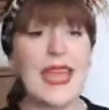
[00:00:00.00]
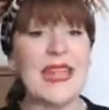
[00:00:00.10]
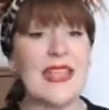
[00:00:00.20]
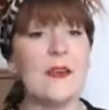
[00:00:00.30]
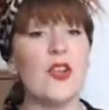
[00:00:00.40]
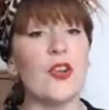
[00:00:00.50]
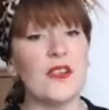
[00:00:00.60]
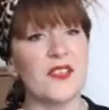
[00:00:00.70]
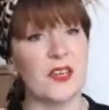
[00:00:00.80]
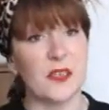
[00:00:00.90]
And then you're going
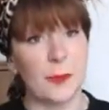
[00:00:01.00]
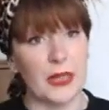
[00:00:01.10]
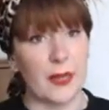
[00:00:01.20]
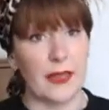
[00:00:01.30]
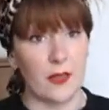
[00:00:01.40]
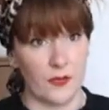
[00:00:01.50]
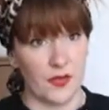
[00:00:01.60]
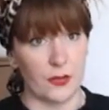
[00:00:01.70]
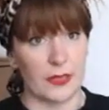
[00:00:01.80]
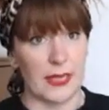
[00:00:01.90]
to start to plug in those
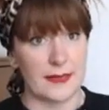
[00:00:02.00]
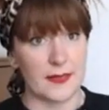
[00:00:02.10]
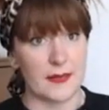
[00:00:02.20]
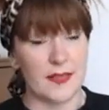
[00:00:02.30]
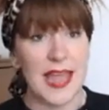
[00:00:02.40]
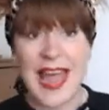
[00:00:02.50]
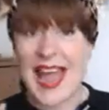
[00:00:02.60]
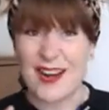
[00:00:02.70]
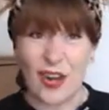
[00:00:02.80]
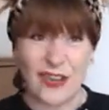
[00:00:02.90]
yoga classes.
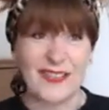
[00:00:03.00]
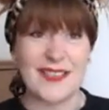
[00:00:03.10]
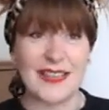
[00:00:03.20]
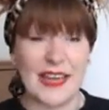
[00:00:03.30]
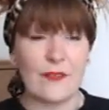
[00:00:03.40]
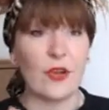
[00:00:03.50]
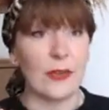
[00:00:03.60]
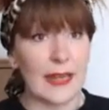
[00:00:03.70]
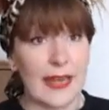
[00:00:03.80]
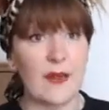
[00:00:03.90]
And honestly, if you're
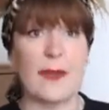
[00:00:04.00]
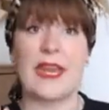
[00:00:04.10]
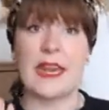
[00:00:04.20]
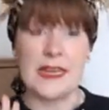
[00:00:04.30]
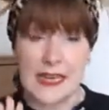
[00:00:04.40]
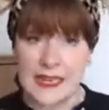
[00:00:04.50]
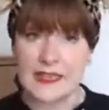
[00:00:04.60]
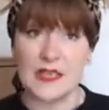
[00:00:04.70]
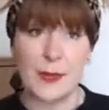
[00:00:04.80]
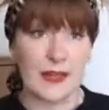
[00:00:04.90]
like me and it
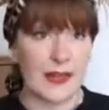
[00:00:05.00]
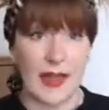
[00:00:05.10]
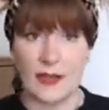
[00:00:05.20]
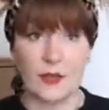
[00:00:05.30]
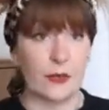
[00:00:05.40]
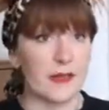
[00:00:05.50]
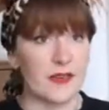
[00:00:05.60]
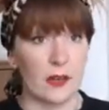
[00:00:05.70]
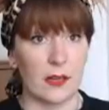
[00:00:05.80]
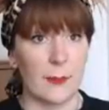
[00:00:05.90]
needs to be in the calendar or
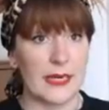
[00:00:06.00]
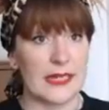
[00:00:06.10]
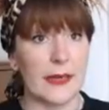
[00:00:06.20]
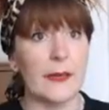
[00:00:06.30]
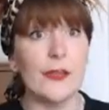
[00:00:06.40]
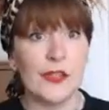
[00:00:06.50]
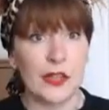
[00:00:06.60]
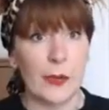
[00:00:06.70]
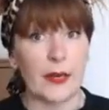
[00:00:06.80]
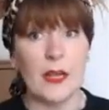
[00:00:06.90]
it's not going to be done,
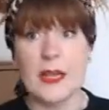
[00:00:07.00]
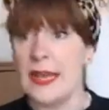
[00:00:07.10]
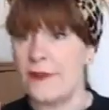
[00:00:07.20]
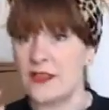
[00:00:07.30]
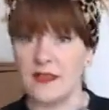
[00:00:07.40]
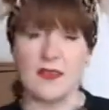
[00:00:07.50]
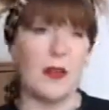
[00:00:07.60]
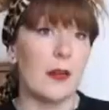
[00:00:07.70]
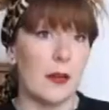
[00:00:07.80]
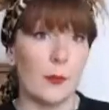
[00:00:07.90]
do it. If it's
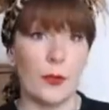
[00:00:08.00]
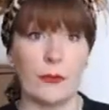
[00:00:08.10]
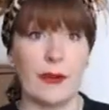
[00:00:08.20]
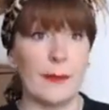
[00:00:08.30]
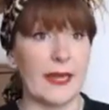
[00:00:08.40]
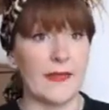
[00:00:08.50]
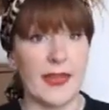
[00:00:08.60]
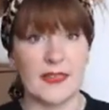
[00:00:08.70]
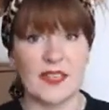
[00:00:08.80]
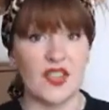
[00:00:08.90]
Asana, a program like
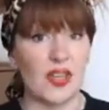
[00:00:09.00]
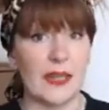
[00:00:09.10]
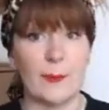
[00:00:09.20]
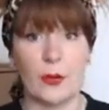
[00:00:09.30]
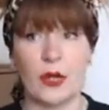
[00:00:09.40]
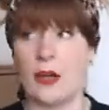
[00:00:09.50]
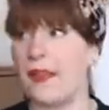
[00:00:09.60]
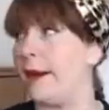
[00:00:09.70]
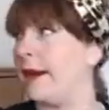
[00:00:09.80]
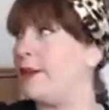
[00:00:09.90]
that, digitally, put it on
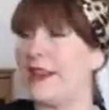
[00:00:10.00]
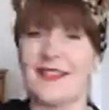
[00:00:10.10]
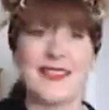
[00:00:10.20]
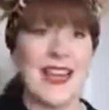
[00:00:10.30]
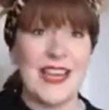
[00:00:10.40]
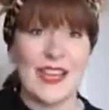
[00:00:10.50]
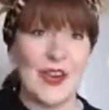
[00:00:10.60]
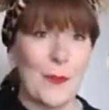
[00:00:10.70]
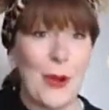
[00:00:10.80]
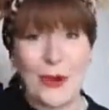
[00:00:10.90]
there. If it's,
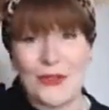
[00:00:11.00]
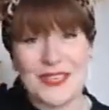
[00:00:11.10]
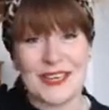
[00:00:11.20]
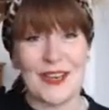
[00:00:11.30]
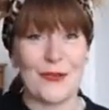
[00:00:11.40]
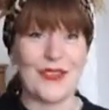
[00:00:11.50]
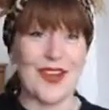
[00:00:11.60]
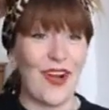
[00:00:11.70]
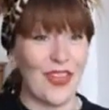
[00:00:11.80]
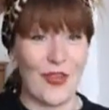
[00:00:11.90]
Post-it notes
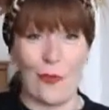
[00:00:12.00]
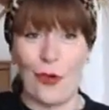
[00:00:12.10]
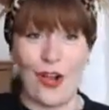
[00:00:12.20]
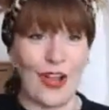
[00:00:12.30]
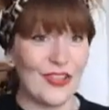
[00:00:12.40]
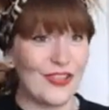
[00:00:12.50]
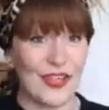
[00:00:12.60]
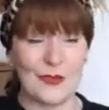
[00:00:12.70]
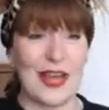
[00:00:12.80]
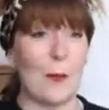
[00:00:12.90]
on the wall,
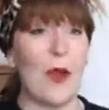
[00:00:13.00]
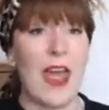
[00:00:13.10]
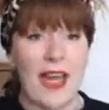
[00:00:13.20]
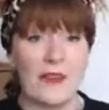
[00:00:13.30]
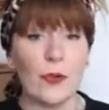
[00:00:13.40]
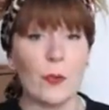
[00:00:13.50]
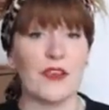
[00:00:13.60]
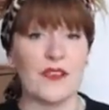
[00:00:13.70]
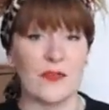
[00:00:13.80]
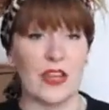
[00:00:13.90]
do that. Whatever
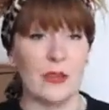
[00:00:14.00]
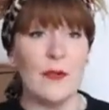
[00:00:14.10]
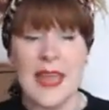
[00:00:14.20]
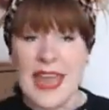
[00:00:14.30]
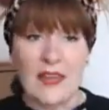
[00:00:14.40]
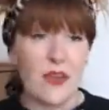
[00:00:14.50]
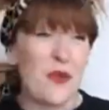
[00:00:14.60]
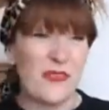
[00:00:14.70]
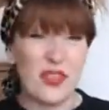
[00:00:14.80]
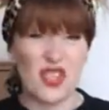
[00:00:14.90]
works for you. If
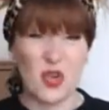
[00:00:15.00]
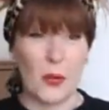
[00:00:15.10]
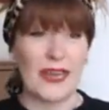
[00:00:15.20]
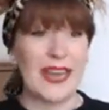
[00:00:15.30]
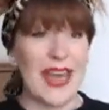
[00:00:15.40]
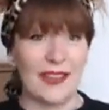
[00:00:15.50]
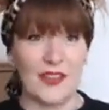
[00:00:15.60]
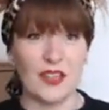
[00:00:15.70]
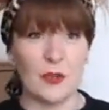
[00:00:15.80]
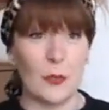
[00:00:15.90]
you have a joint
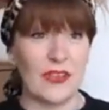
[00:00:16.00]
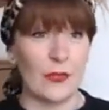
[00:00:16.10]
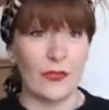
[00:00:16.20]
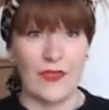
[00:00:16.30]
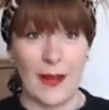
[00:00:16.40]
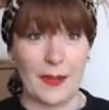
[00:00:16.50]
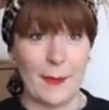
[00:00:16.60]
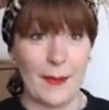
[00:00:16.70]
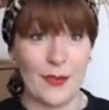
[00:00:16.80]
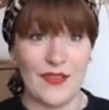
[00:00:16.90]
calendar with your family
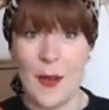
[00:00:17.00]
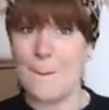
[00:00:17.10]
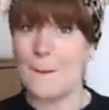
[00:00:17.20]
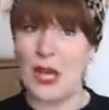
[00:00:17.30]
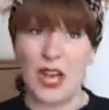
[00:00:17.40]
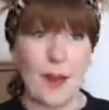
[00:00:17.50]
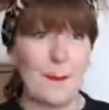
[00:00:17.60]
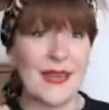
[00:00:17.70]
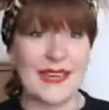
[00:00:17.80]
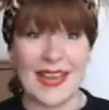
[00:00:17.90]
members,
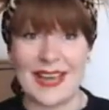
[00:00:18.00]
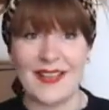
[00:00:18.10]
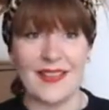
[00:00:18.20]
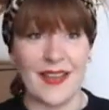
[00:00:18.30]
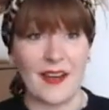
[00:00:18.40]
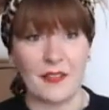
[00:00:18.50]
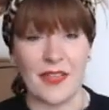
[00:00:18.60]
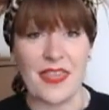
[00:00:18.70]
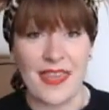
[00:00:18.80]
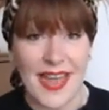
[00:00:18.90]
plop it in there.
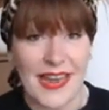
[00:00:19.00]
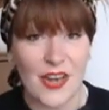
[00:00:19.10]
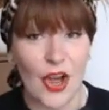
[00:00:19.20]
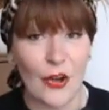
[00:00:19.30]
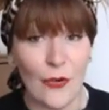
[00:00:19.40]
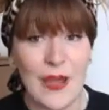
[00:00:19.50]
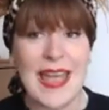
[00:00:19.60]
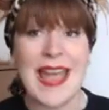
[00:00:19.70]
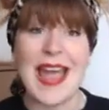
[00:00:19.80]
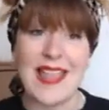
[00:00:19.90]
Then they know
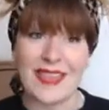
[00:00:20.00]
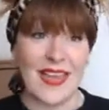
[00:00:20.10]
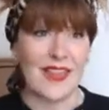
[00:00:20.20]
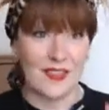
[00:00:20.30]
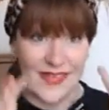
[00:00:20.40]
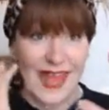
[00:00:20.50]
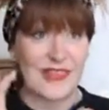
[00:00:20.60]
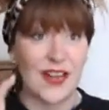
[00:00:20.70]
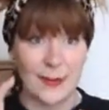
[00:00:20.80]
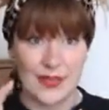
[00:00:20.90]

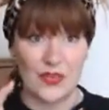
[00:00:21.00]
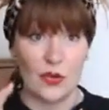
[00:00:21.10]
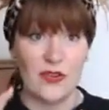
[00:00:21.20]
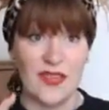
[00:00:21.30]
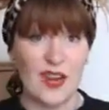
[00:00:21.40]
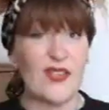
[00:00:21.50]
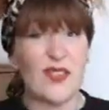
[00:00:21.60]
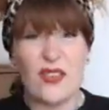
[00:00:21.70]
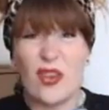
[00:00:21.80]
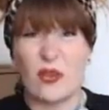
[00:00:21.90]
that time is yours. And
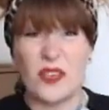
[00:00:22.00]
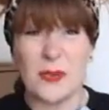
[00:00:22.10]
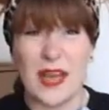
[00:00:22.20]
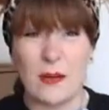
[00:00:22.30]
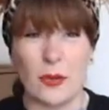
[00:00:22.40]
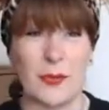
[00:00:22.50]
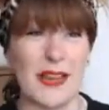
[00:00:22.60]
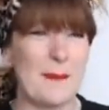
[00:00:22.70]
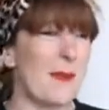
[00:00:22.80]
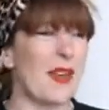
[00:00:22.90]
also they'll hold you accountable. Be
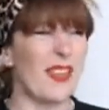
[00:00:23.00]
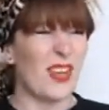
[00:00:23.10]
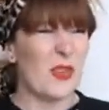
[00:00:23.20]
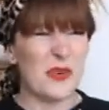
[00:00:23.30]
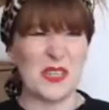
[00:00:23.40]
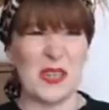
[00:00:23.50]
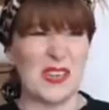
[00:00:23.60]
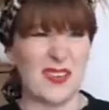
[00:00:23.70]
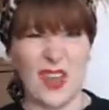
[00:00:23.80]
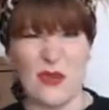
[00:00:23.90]
like, Mom, I thought you were
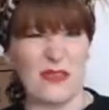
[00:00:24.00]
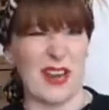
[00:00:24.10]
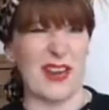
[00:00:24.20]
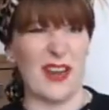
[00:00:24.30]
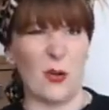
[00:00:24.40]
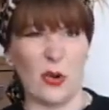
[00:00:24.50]
doing yoga right now.